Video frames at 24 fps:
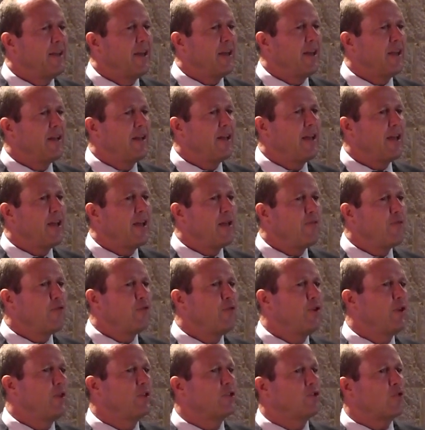And
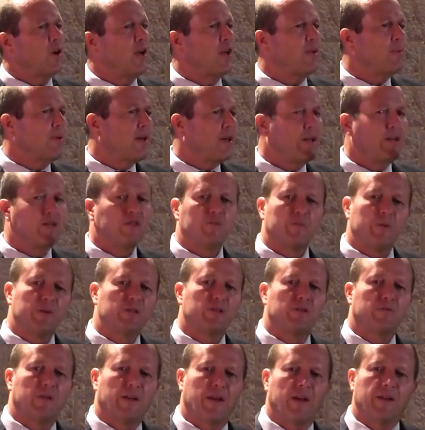every tribe had its
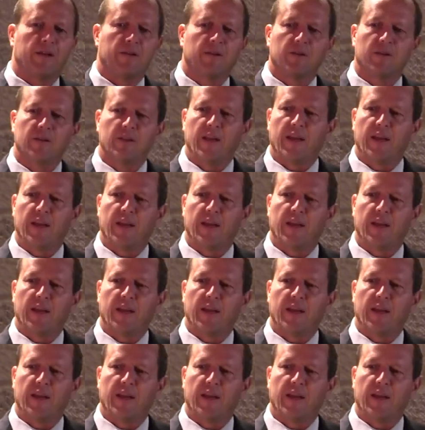piece of land,